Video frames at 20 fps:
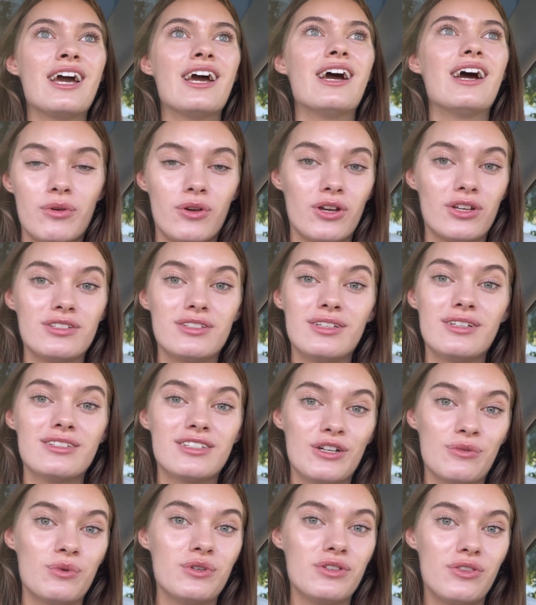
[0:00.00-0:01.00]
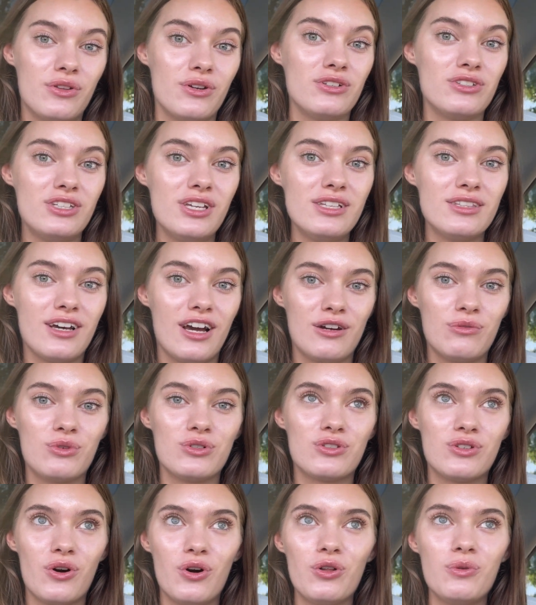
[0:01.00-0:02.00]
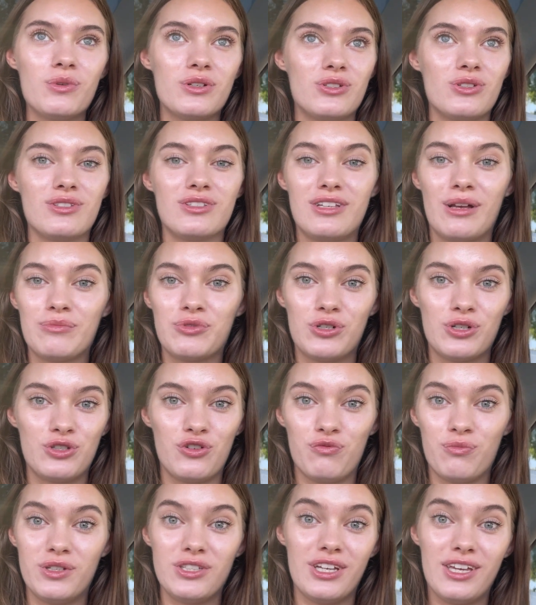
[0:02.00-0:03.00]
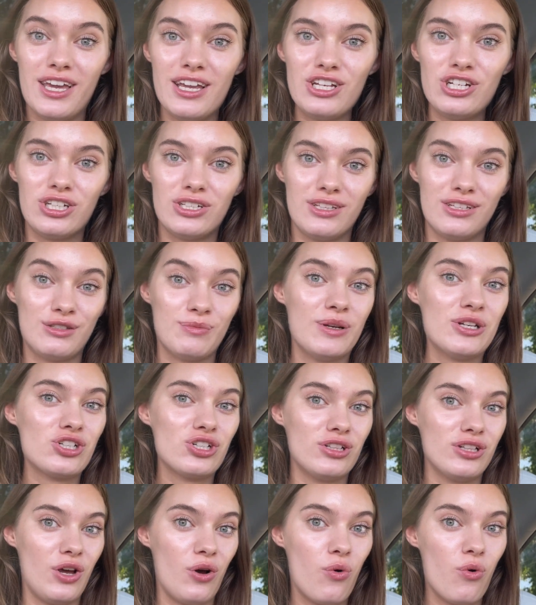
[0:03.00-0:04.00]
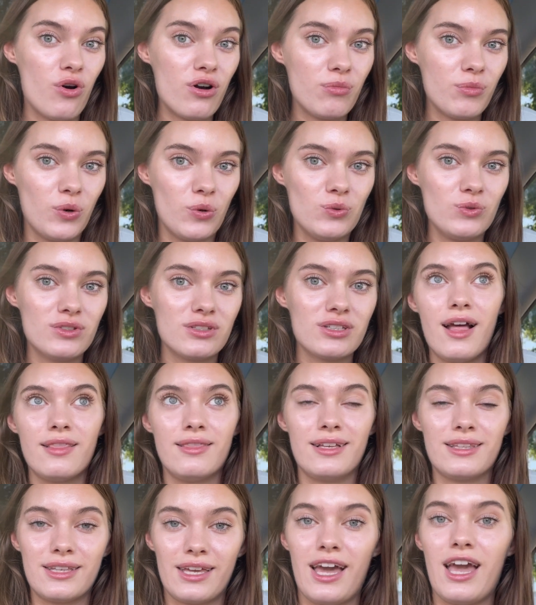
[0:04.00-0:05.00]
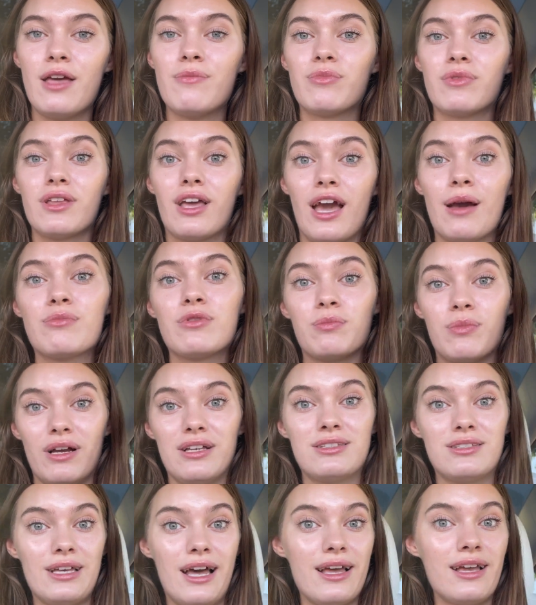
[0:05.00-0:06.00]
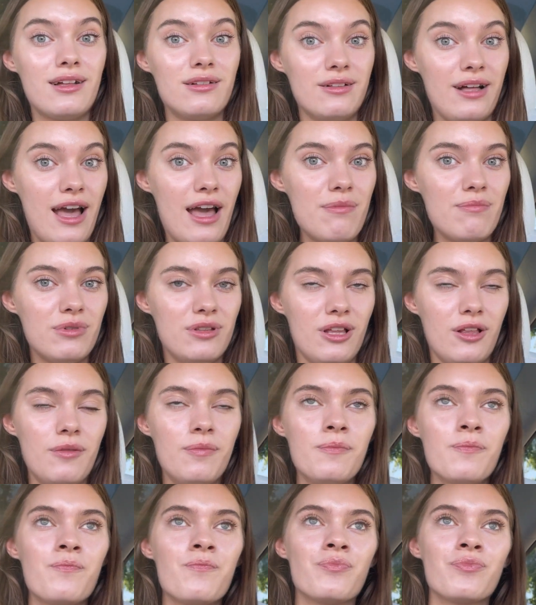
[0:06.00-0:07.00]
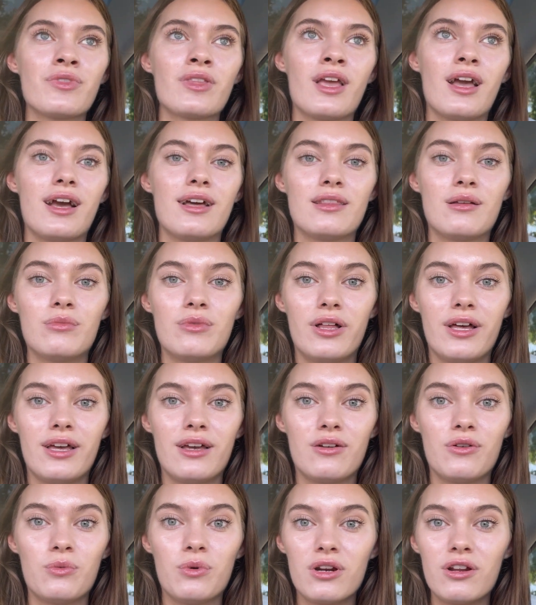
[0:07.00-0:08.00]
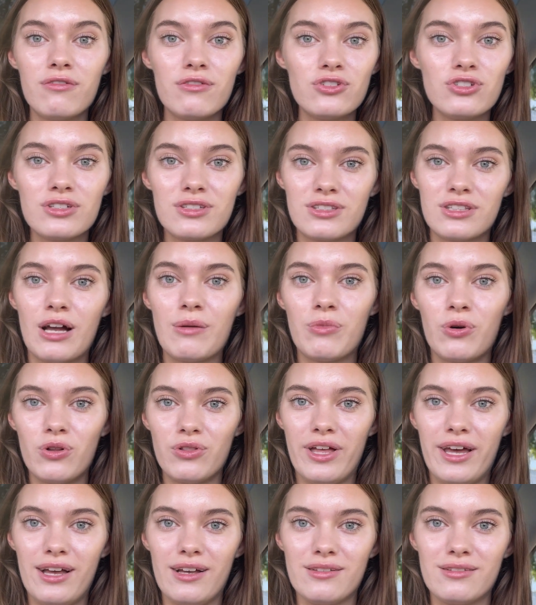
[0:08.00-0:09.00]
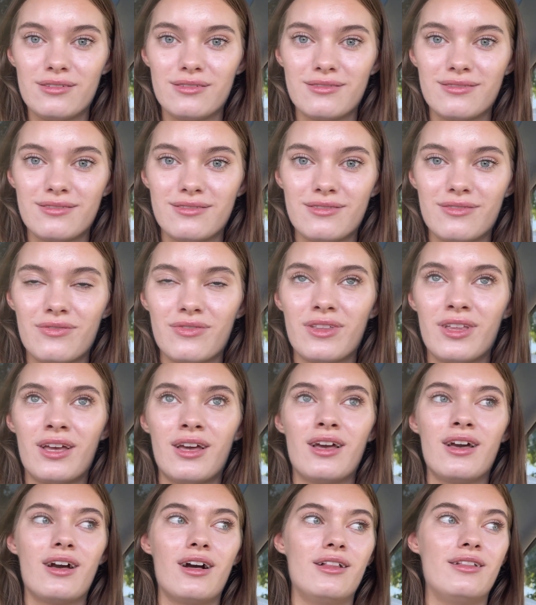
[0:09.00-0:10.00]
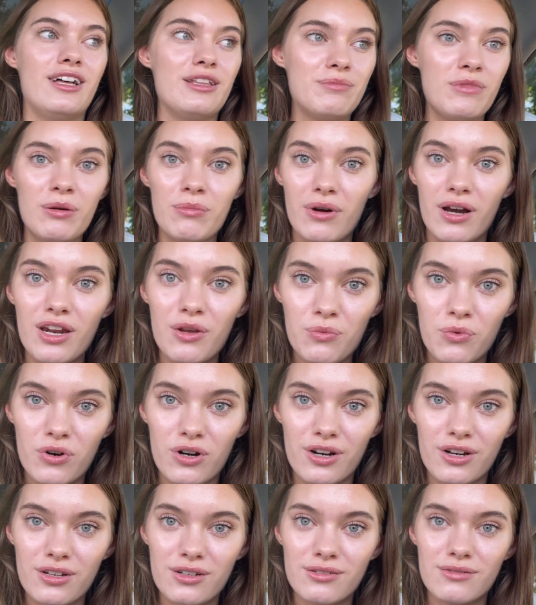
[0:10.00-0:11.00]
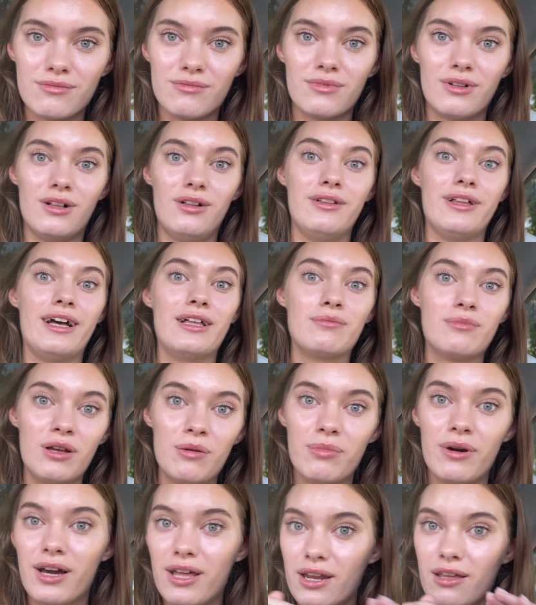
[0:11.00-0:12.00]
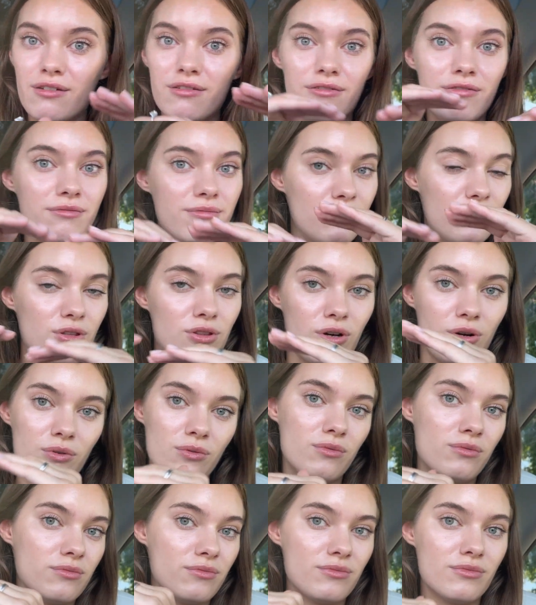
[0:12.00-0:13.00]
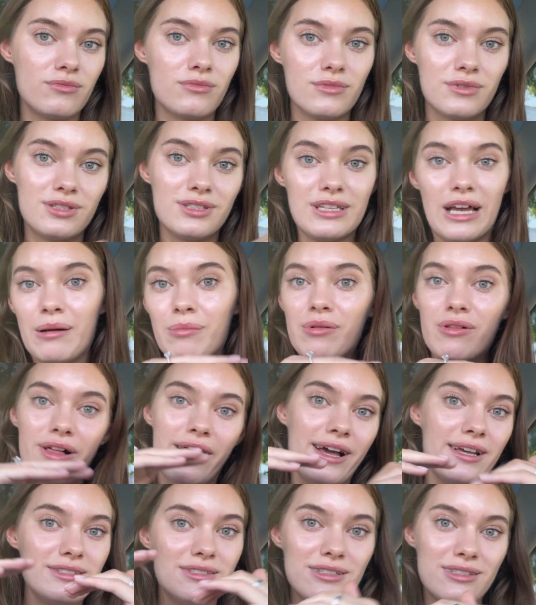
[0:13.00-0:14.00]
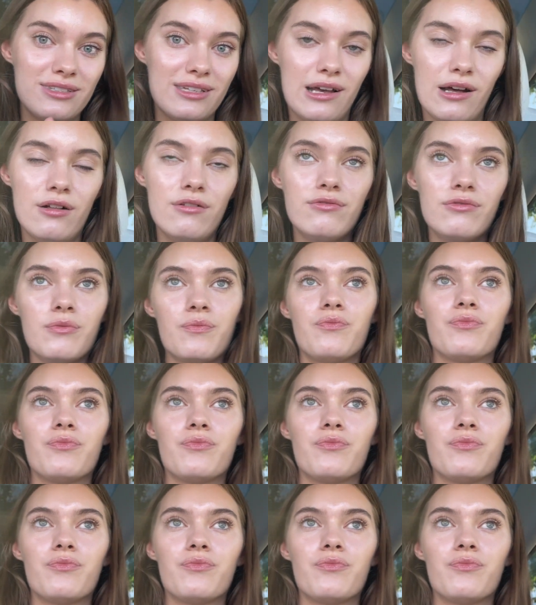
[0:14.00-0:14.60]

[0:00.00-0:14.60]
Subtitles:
Because since I was 13, I was always on some sort of medication, especially hormones, that kept my cycle happening. And I'm like, what if we just stop all that? Let my body work, let my body, you know, stabilize itself.